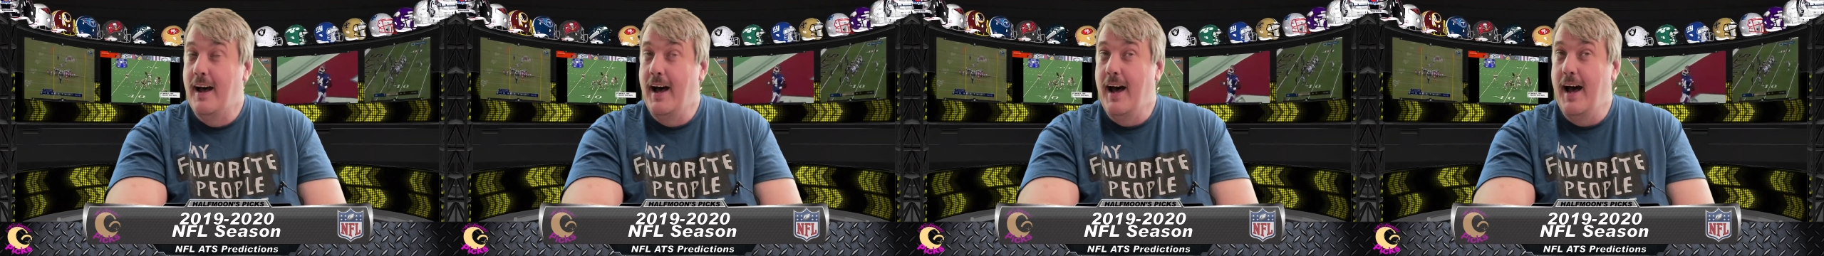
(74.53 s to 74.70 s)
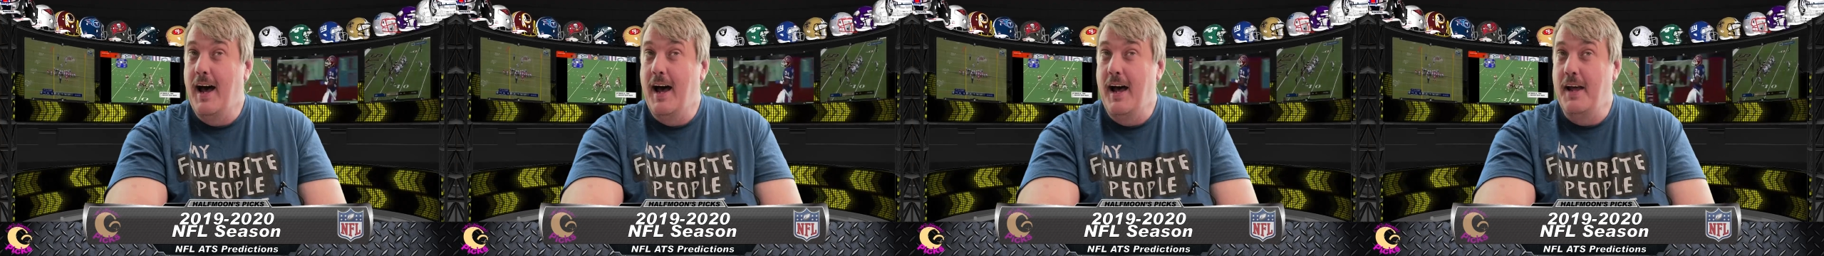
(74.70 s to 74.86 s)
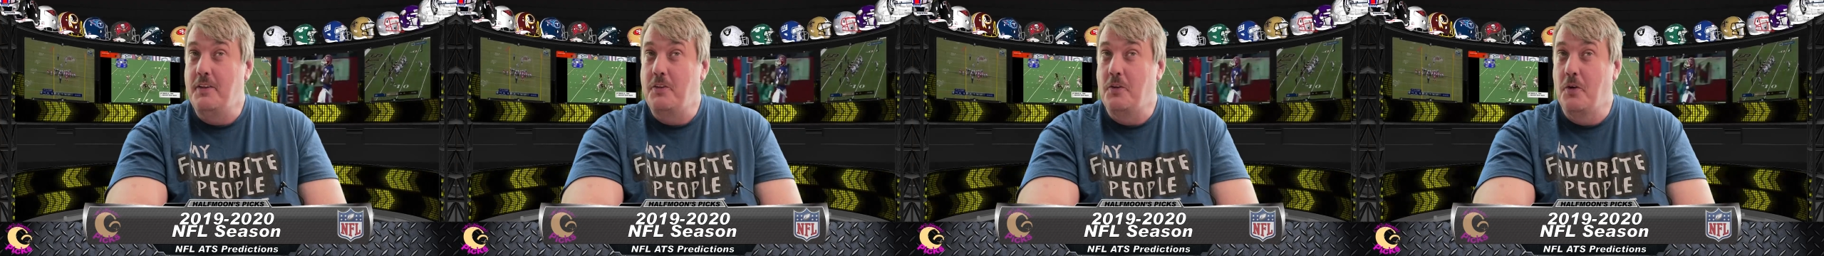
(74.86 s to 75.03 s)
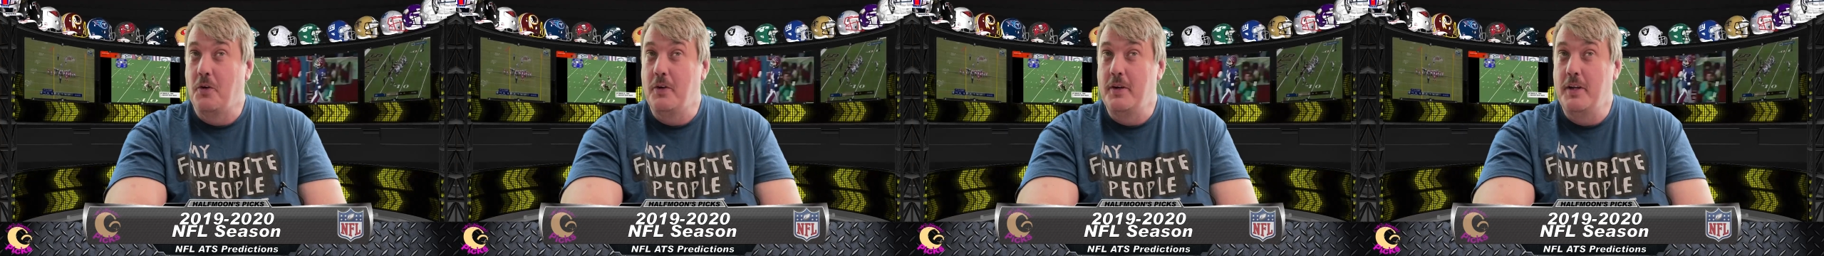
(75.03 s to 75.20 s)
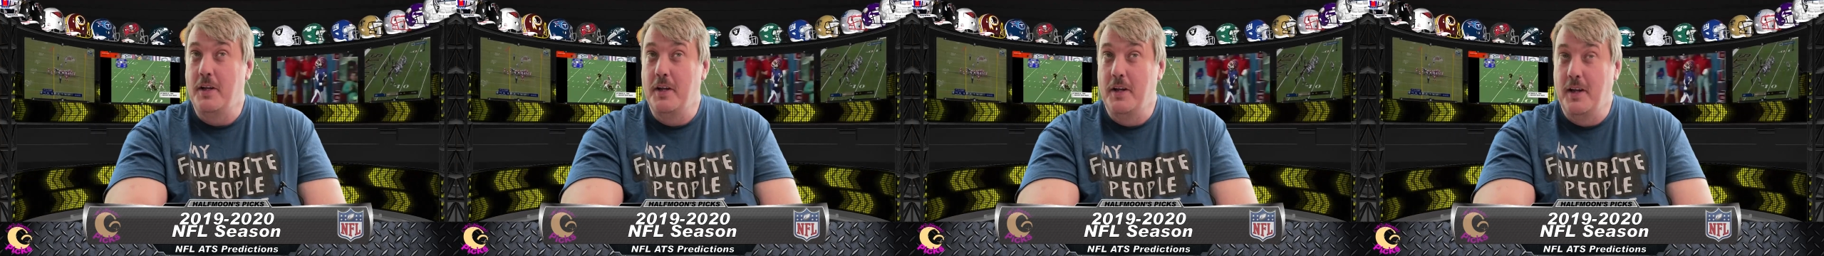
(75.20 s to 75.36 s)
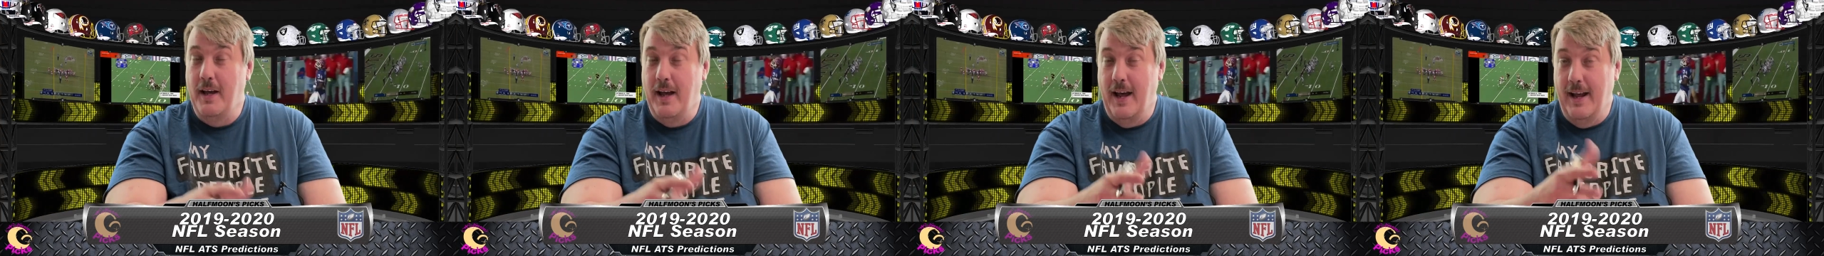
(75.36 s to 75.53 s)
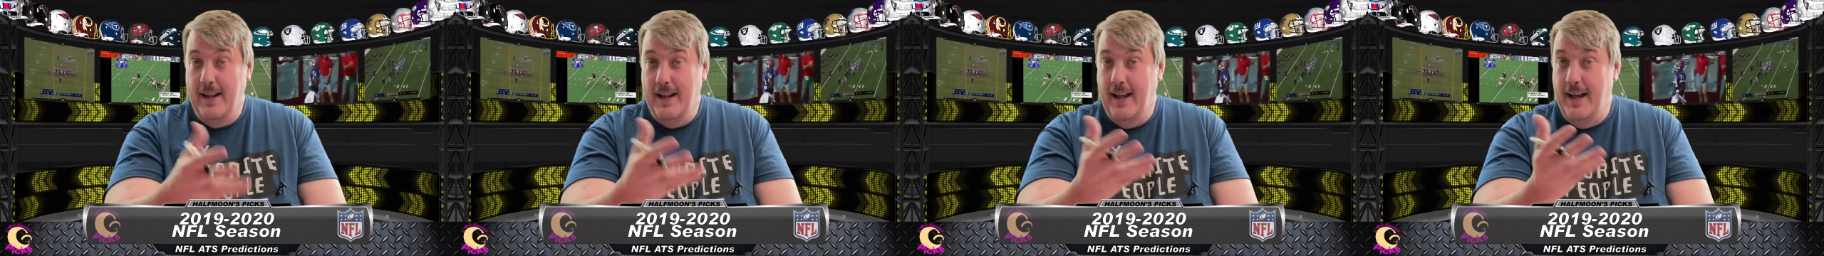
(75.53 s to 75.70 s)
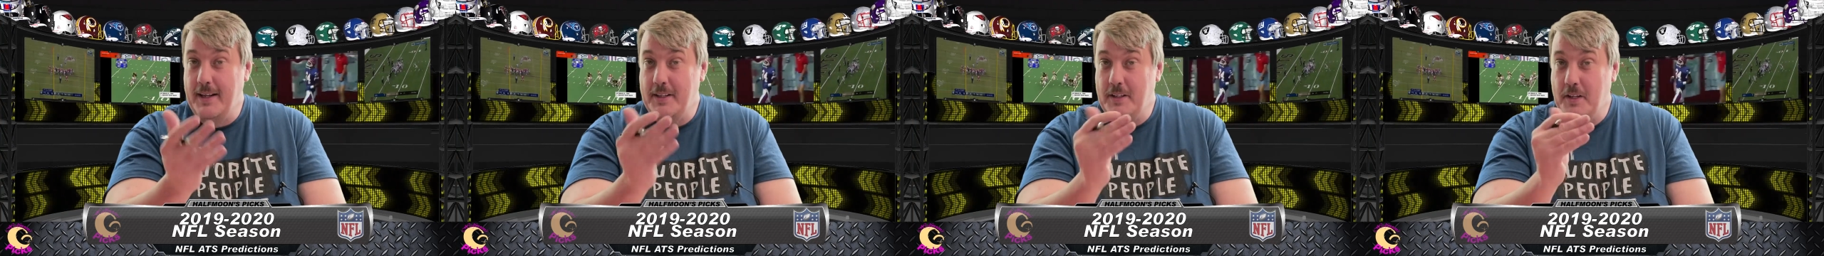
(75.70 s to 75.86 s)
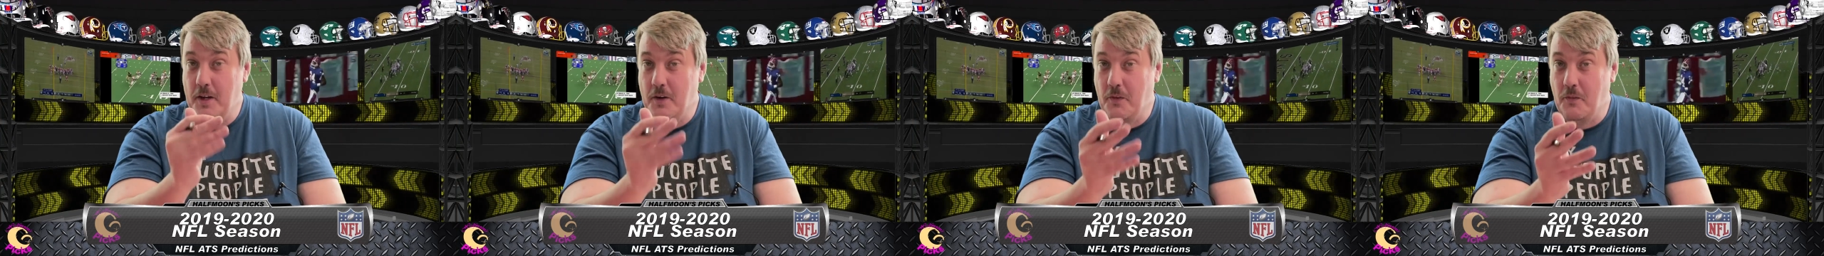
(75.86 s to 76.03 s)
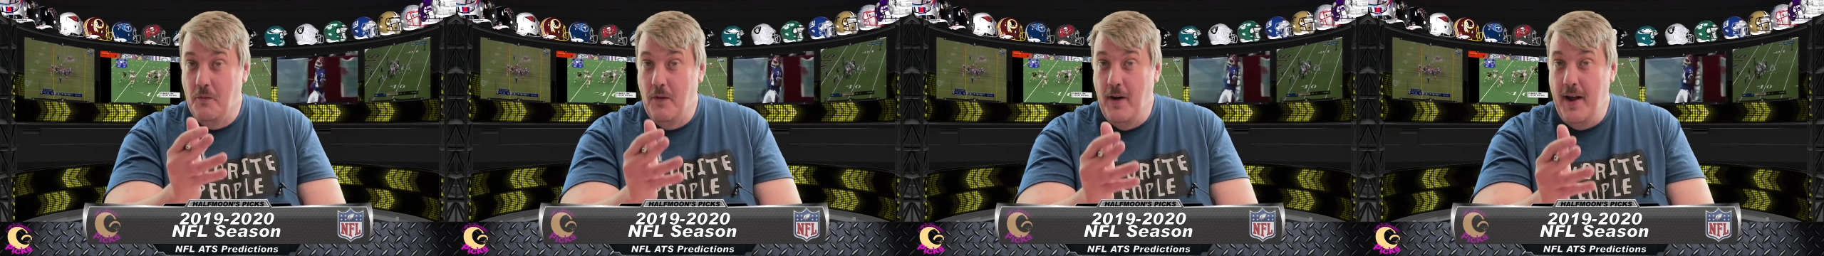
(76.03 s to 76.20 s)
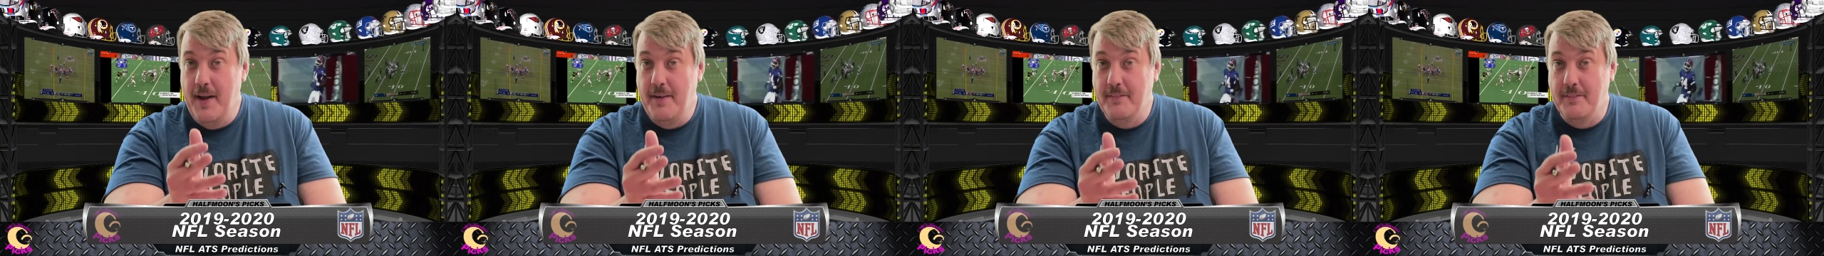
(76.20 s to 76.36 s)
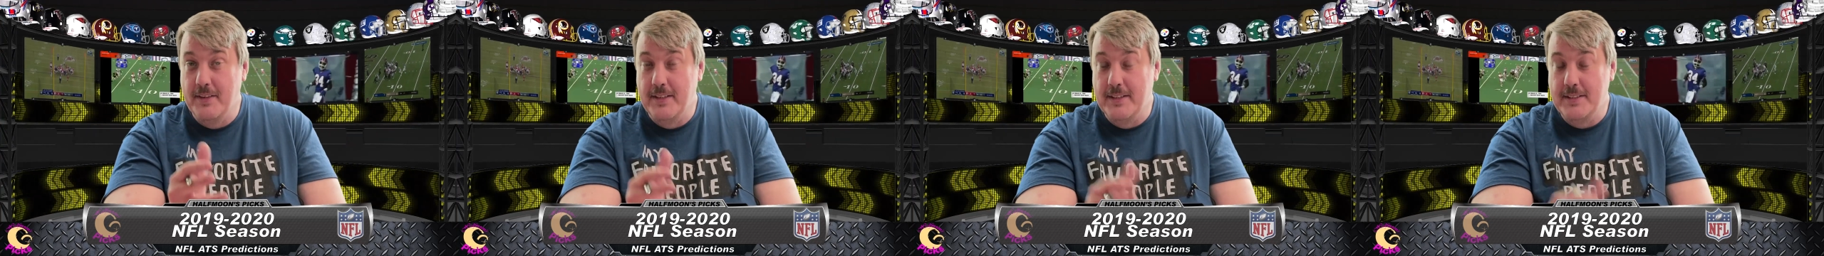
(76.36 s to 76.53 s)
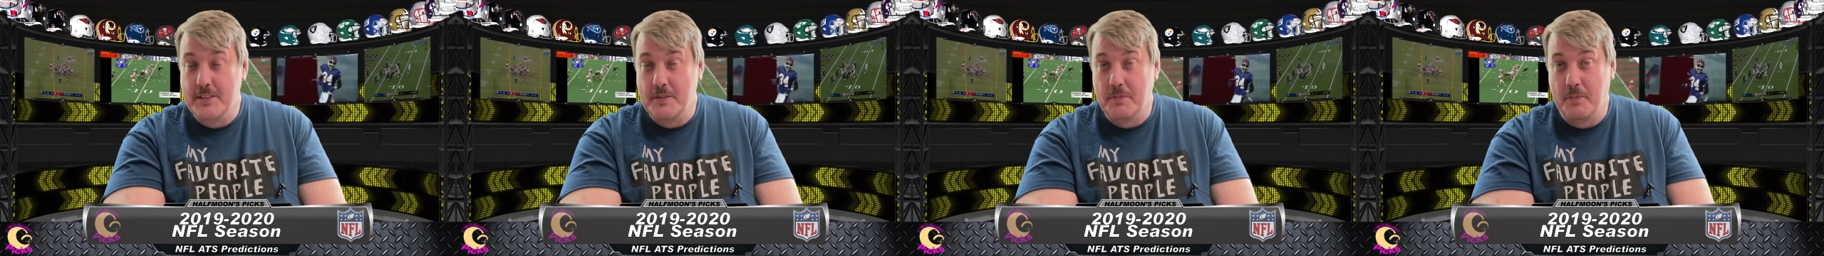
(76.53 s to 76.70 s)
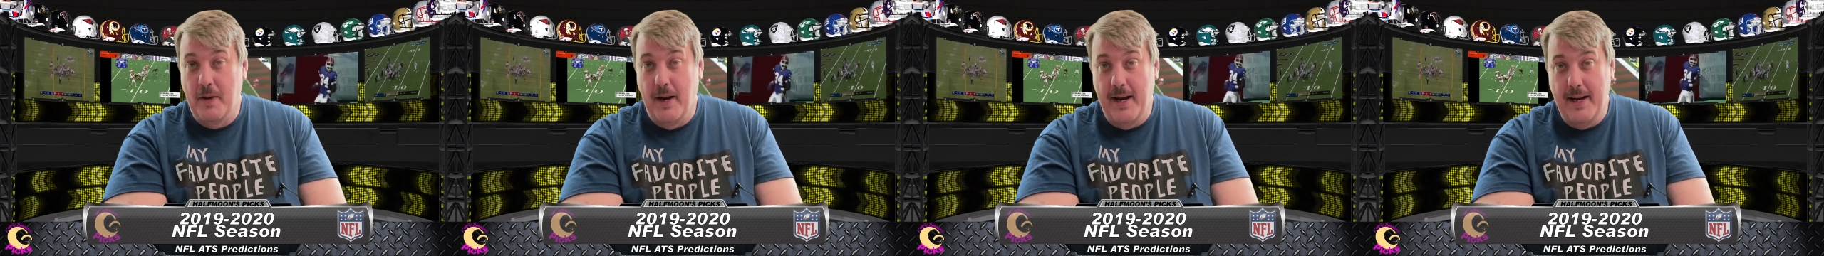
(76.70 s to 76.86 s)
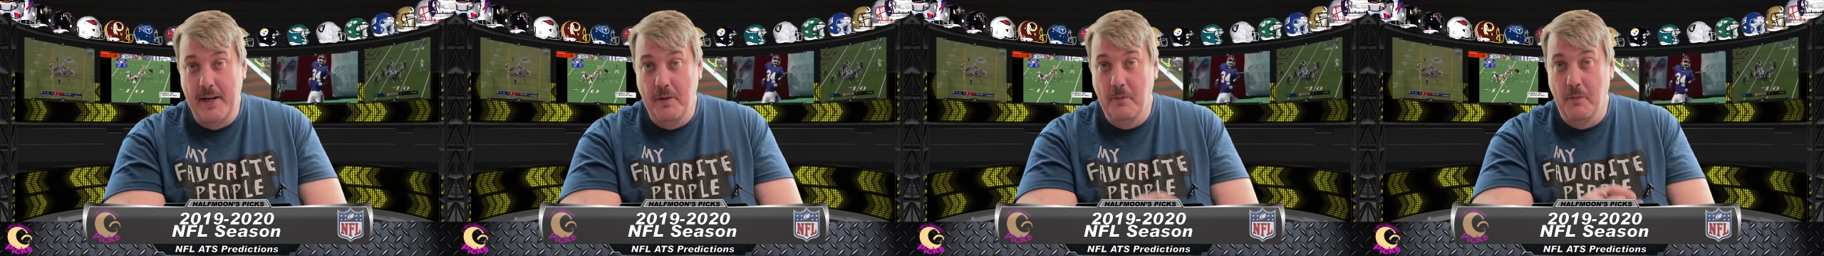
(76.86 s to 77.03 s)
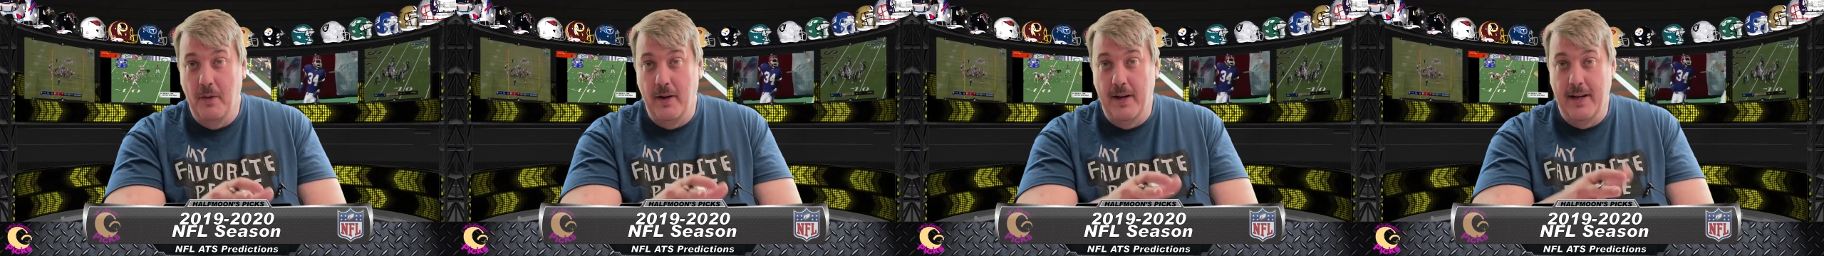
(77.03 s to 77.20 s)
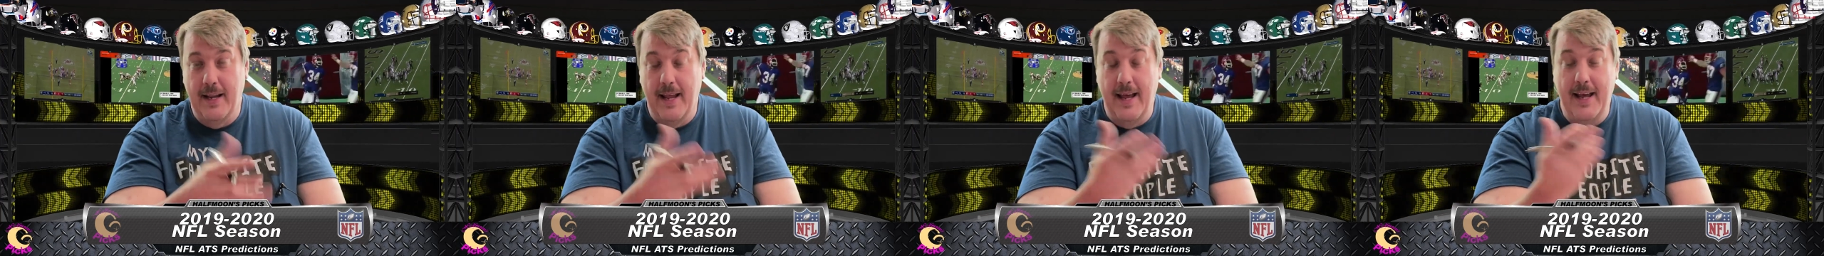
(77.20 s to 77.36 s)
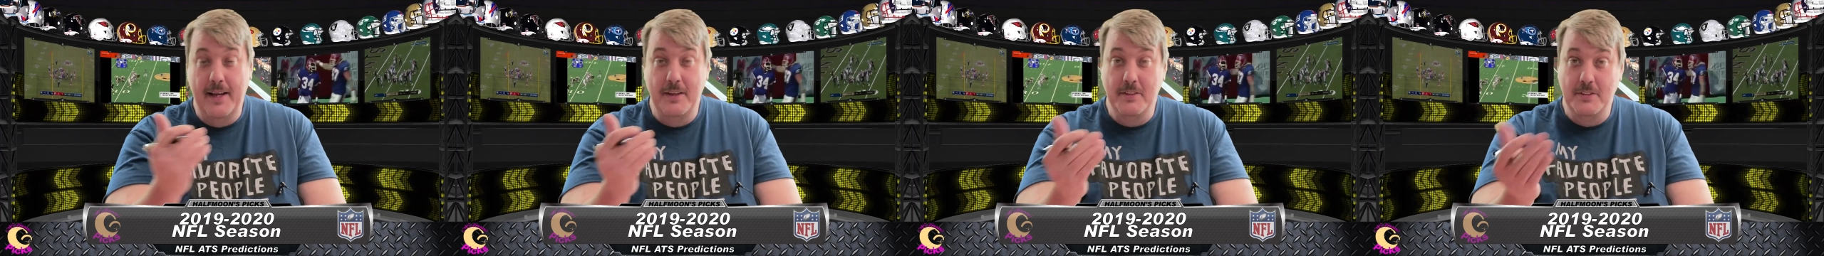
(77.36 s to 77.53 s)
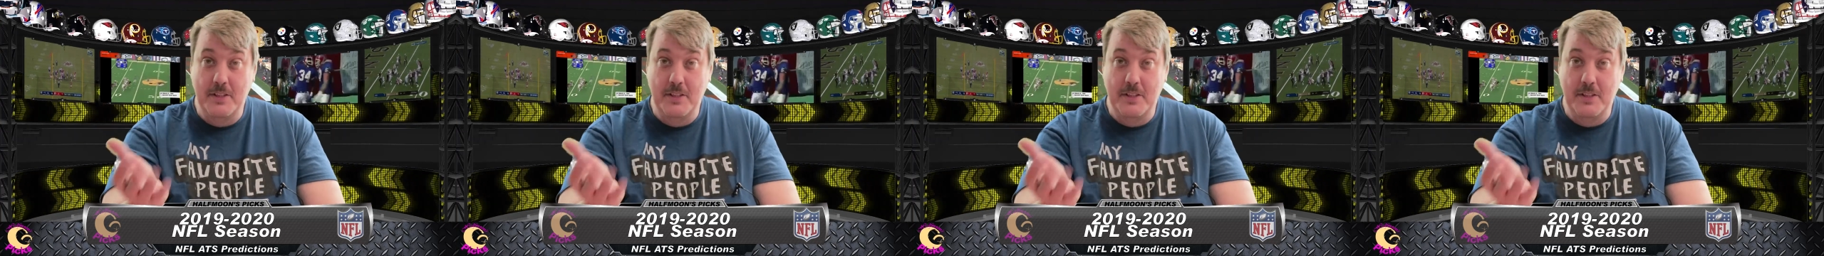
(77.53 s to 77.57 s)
I told you I like the Ravens, but I didn't want to lay.